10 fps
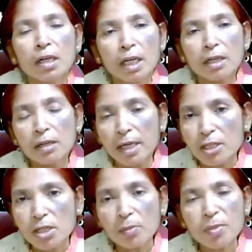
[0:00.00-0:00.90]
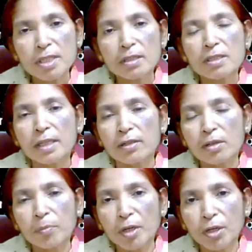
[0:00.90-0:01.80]
international business
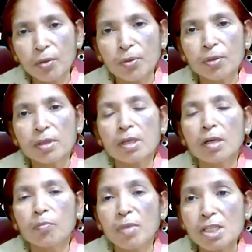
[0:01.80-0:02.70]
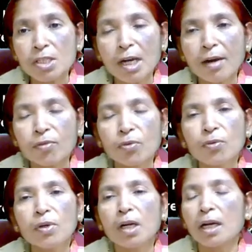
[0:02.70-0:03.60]
entrepreneur must have
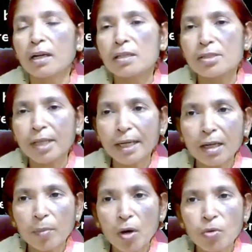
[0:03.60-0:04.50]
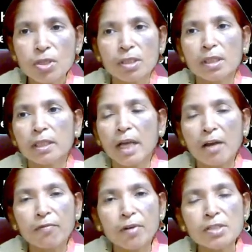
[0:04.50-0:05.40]
to understand about
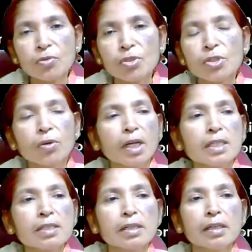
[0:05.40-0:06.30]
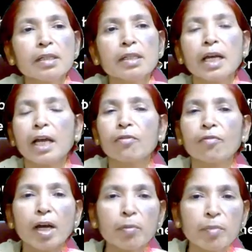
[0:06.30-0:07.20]
diverse socio-cultural
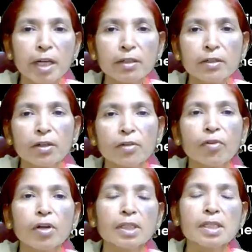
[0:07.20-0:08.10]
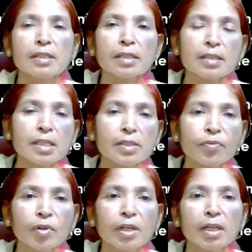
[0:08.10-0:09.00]
environment for the
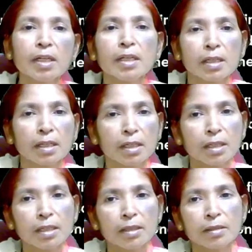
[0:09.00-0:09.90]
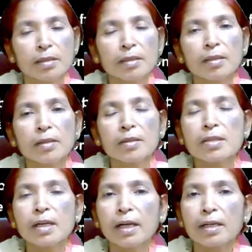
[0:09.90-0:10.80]
uh,
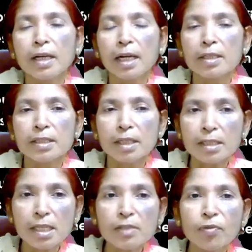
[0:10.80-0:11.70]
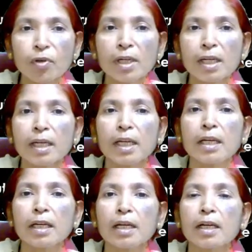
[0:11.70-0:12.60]
successful
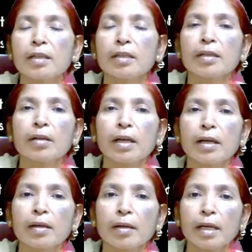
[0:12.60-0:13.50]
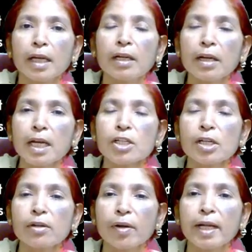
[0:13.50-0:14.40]
in
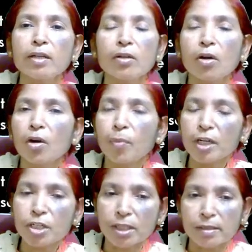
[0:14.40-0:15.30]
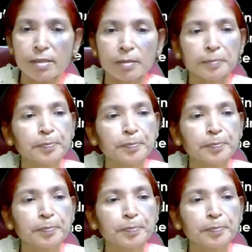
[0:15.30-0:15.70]
international trade operations.